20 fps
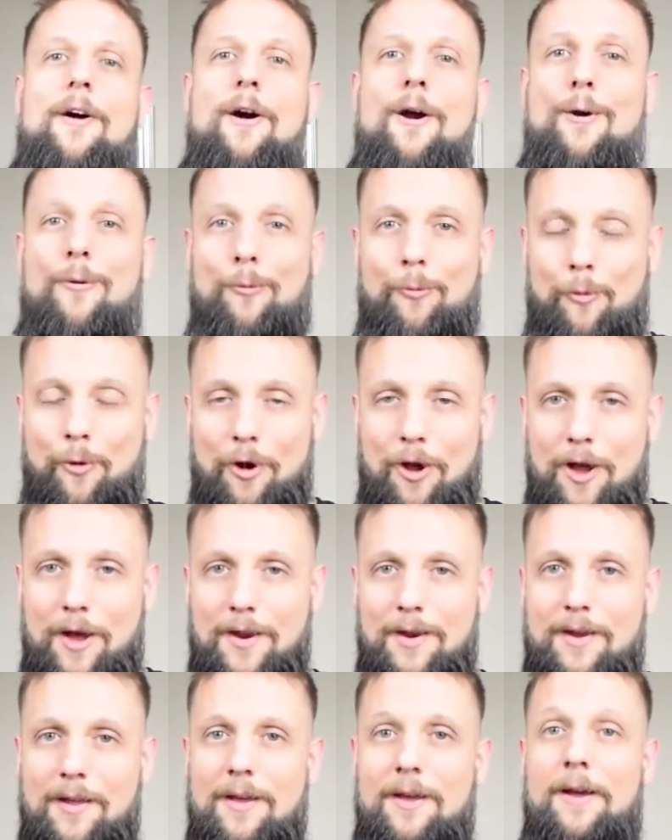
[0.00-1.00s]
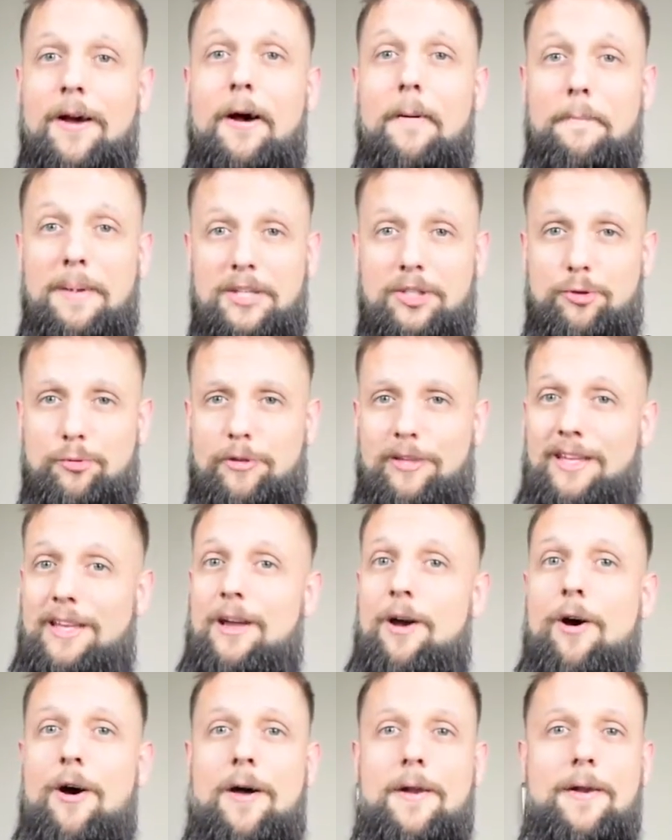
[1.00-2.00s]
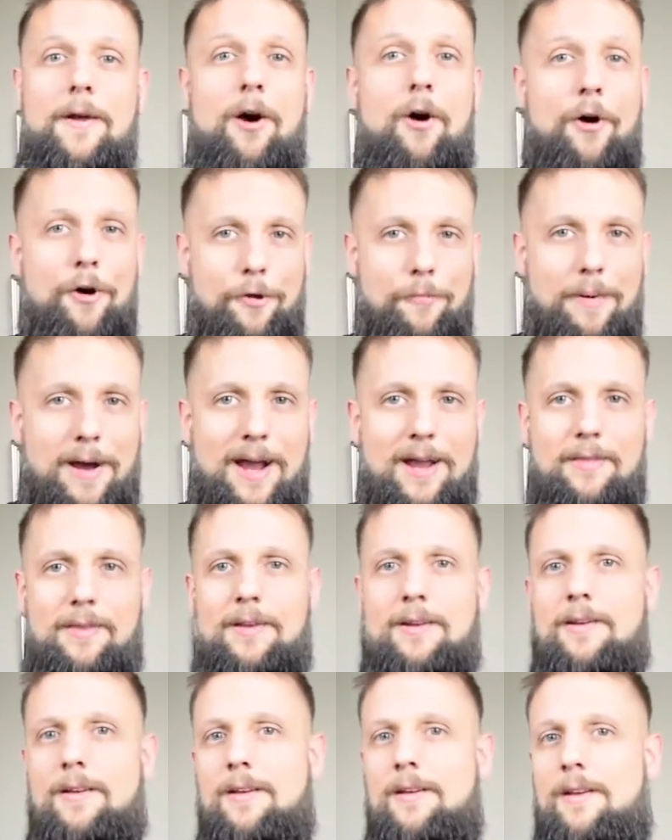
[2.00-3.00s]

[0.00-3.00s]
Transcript: are run habitually on autopilot.